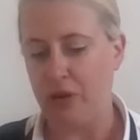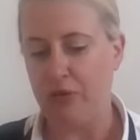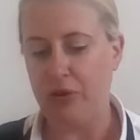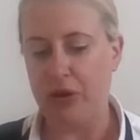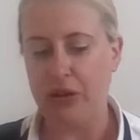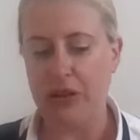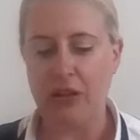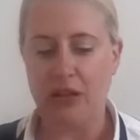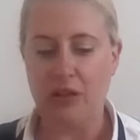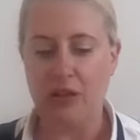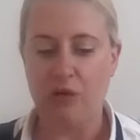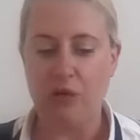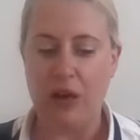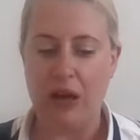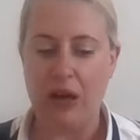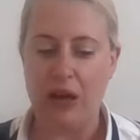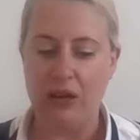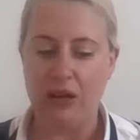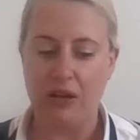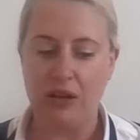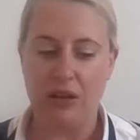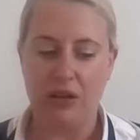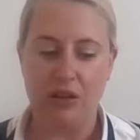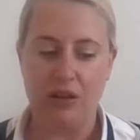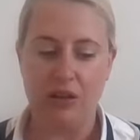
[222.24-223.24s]
I reckon if it
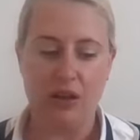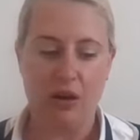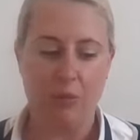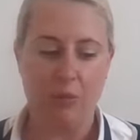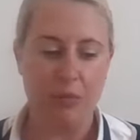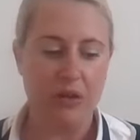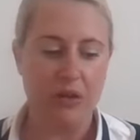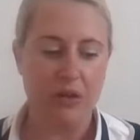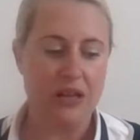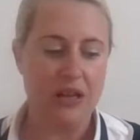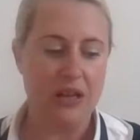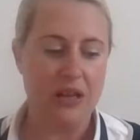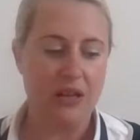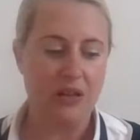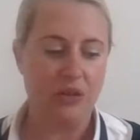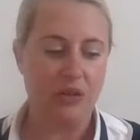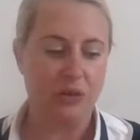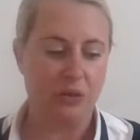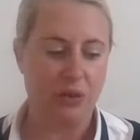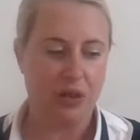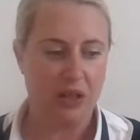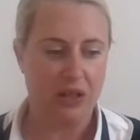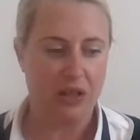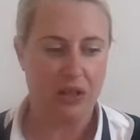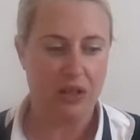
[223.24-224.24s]
had another couple of days
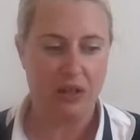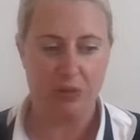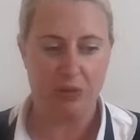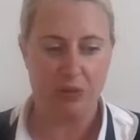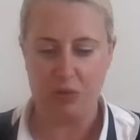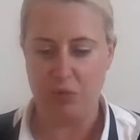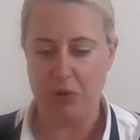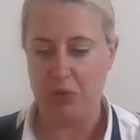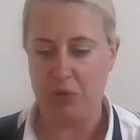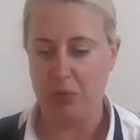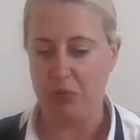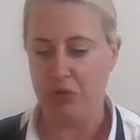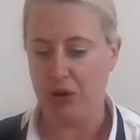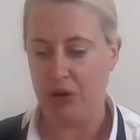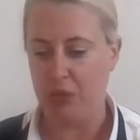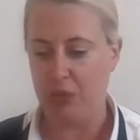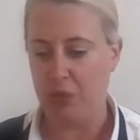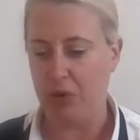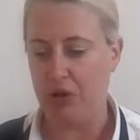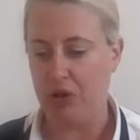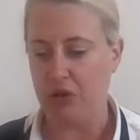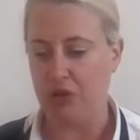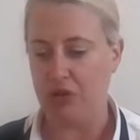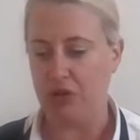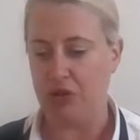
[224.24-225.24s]
on it, it would be pretty
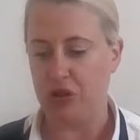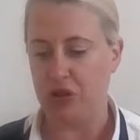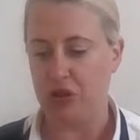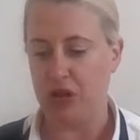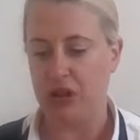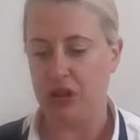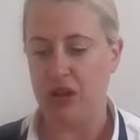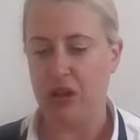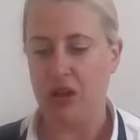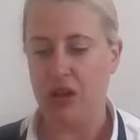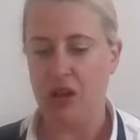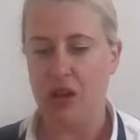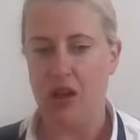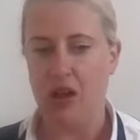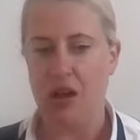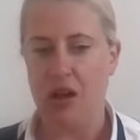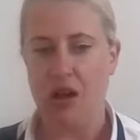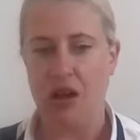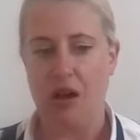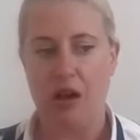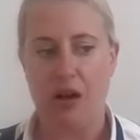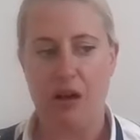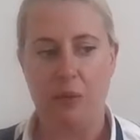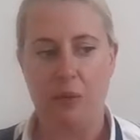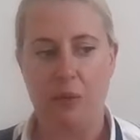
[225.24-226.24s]
punchy.
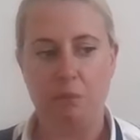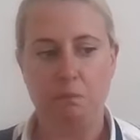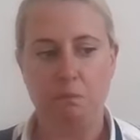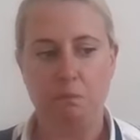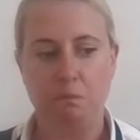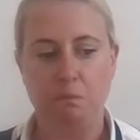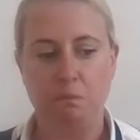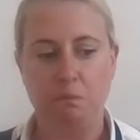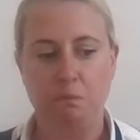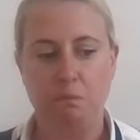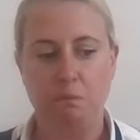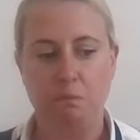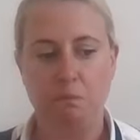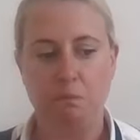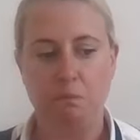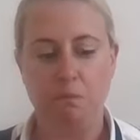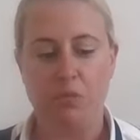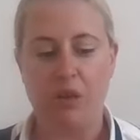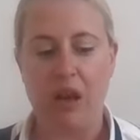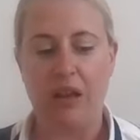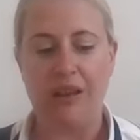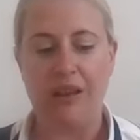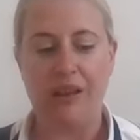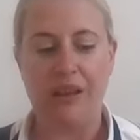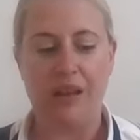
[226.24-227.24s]
Um,
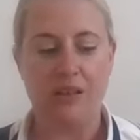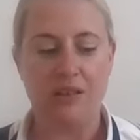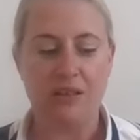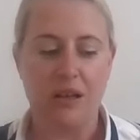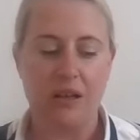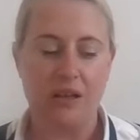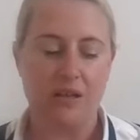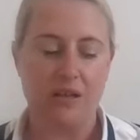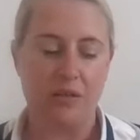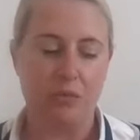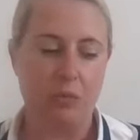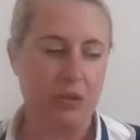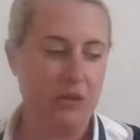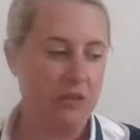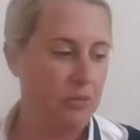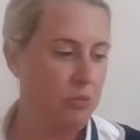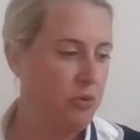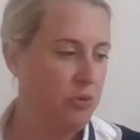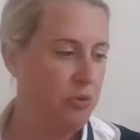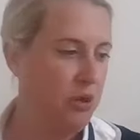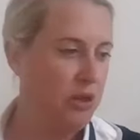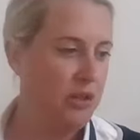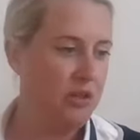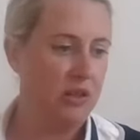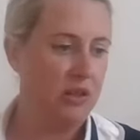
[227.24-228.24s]
and I guess that's a bit
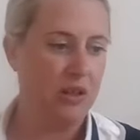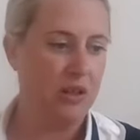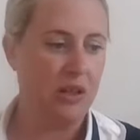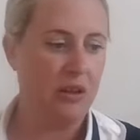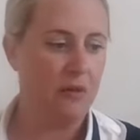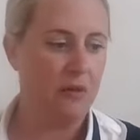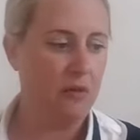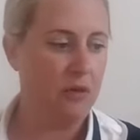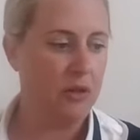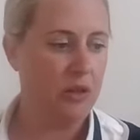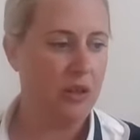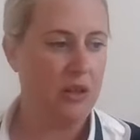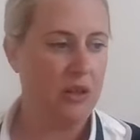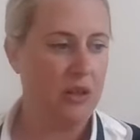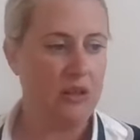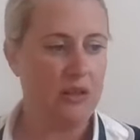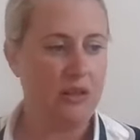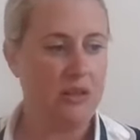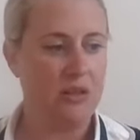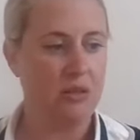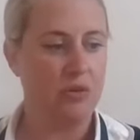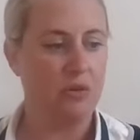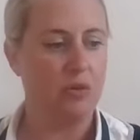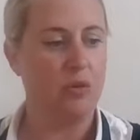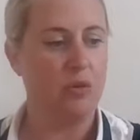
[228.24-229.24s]
surprising given that
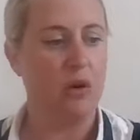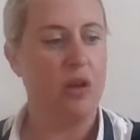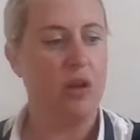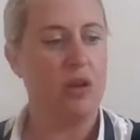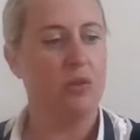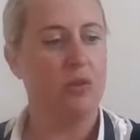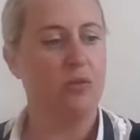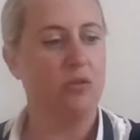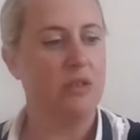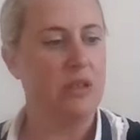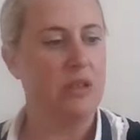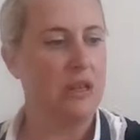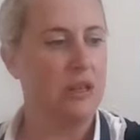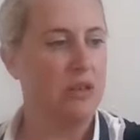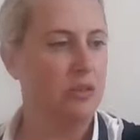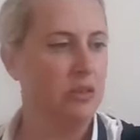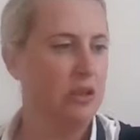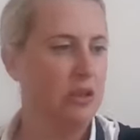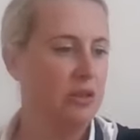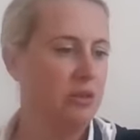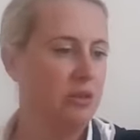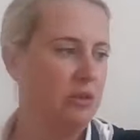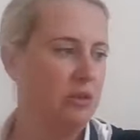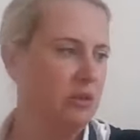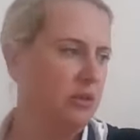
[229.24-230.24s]
there's still quite a long date on it.